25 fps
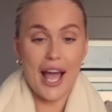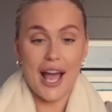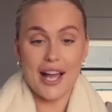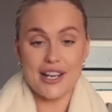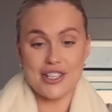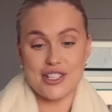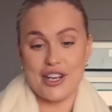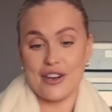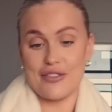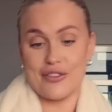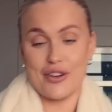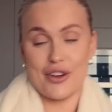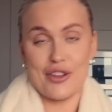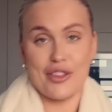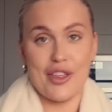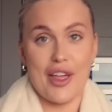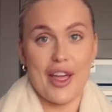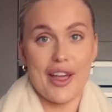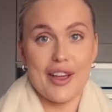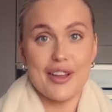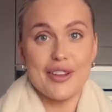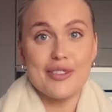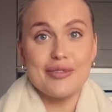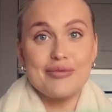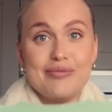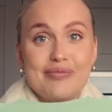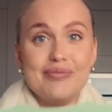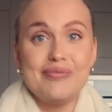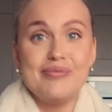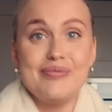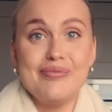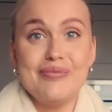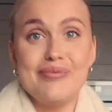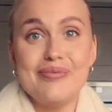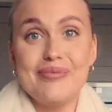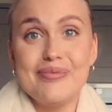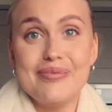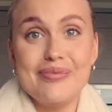to catch everything.
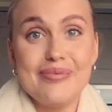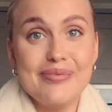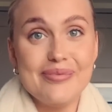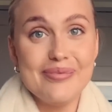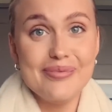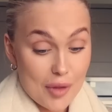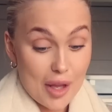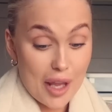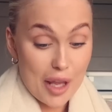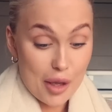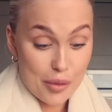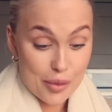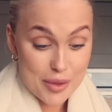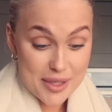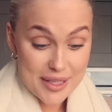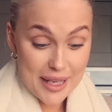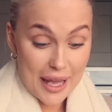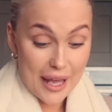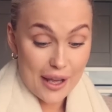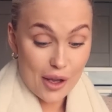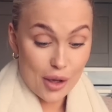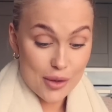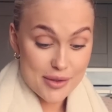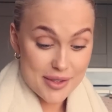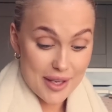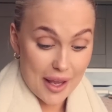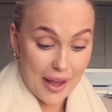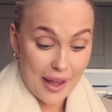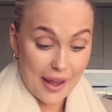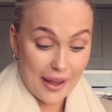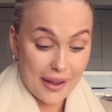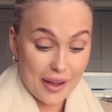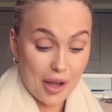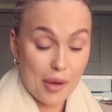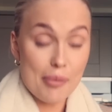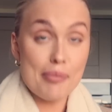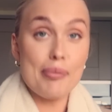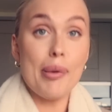It was
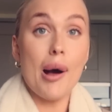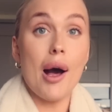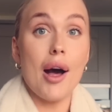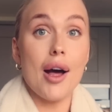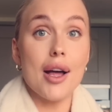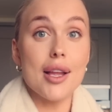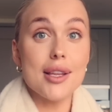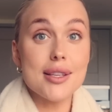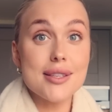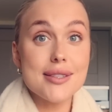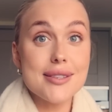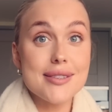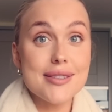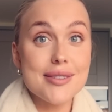chaotic, but